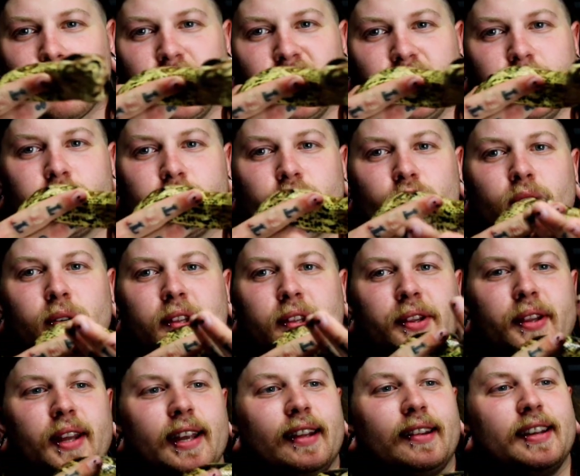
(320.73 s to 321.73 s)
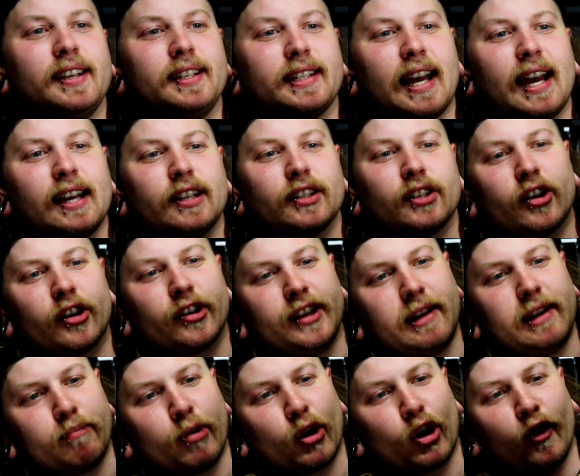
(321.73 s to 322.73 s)
I really do think these guys are
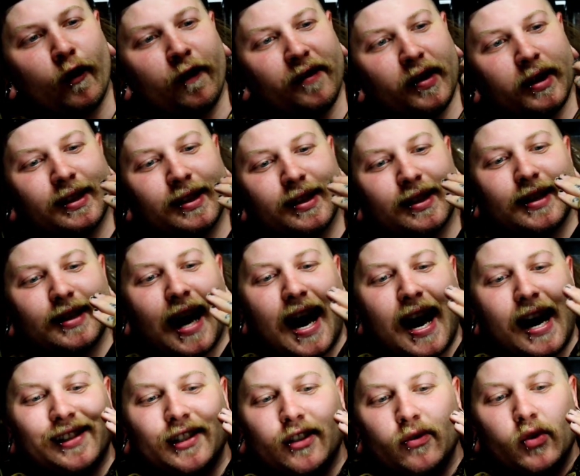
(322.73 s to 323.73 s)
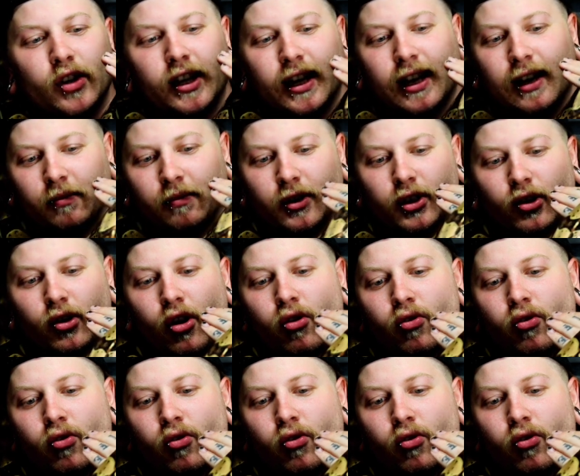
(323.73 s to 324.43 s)
the perfect size when it comes to